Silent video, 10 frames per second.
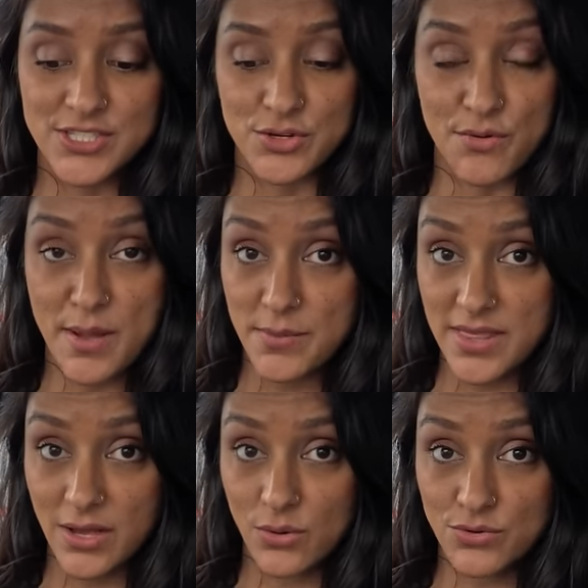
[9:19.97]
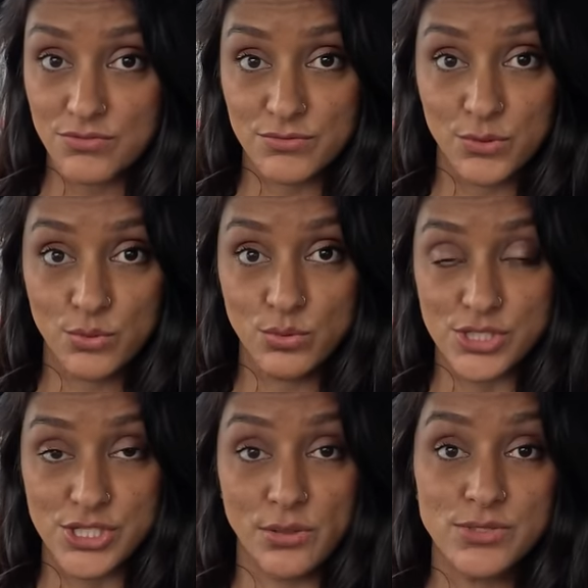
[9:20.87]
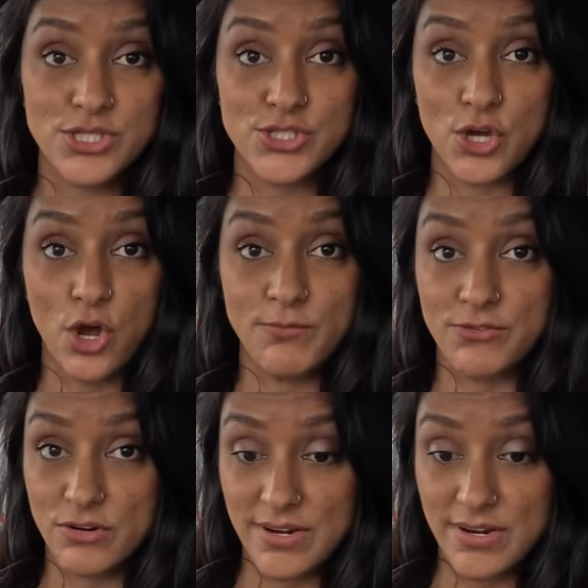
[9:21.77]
So remember that golden rule, don't stop for